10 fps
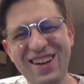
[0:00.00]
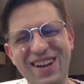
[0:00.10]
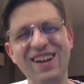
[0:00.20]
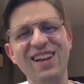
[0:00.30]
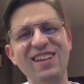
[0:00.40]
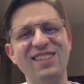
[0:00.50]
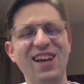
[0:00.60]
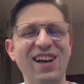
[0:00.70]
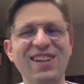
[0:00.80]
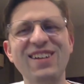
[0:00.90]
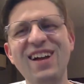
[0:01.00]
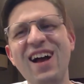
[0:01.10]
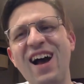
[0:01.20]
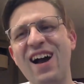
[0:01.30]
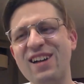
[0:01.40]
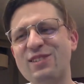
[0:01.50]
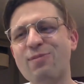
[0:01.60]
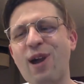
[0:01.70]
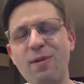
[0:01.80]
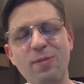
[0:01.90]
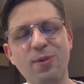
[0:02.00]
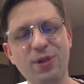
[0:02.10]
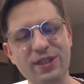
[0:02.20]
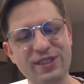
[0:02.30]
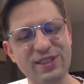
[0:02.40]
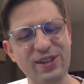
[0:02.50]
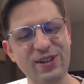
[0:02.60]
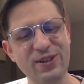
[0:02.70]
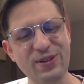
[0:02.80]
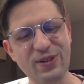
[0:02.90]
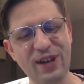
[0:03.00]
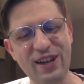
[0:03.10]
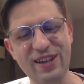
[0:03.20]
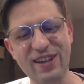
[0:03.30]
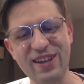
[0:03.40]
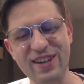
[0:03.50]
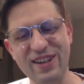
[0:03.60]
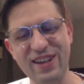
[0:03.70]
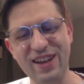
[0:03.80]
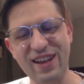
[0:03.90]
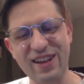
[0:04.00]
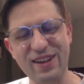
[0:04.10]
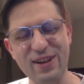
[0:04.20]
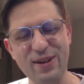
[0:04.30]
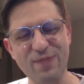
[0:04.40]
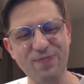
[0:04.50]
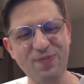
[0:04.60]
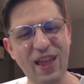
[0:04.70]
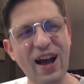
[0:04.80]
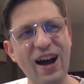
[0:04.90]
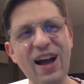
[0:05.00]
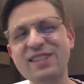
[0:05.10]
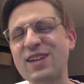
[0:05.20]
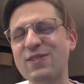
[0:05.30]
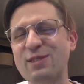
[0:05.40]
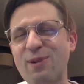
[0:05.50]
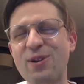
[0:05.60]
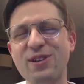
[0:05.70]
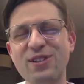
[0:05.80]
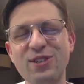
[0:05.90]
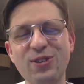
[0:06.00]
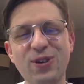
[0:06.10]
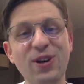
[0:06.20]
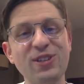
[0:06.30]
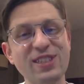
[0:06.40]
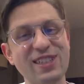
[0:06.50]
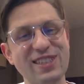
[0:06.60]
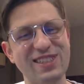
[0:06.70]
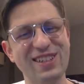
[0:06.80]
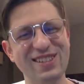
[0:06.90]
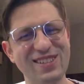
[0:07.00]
He said I should probably pull it. So I did. And I actually haven't spoken to her since.